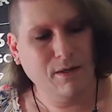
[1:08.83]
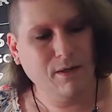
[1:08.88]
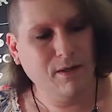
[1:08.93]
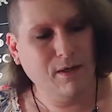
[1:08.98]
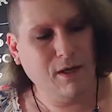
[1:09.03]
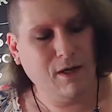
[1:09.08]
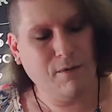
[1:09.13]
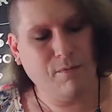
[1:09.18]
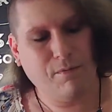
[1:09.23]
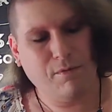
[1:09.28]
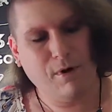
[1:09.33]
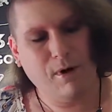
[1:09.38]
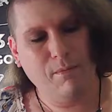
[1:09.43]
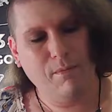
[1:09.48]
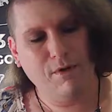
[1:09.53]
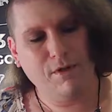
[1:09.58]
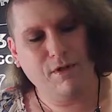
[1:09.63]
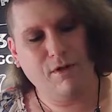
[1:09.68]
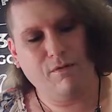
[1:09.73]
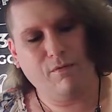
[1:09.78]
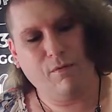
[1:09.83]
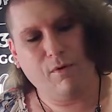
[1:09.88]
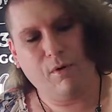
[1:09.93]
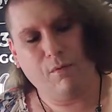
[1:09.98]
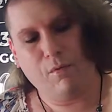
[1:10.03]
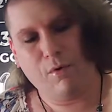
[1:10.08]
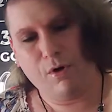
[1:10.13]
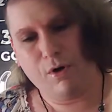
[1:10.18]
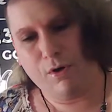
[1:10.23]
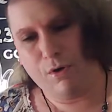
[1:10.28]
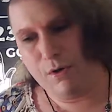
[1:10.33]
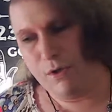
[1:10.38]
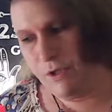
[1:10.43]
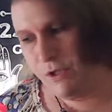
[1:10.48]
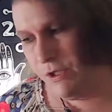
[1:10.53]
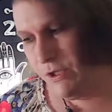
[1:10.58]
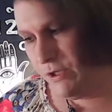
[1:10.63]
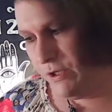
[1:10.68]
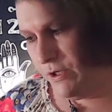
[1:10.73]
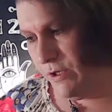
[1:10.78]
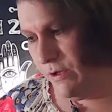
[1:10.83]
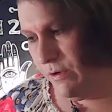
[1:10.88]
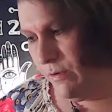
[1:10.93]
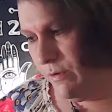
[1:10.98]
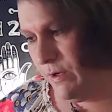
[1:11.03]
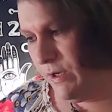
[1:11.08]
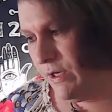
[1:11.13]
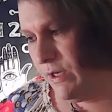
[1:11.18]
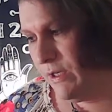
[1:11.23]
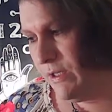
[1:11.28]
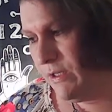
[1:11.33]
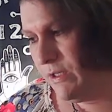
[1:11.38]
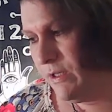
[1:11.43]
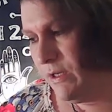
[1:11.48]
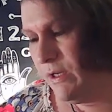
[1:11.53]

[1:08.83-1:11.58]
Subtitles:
And the premise of what we're going to do is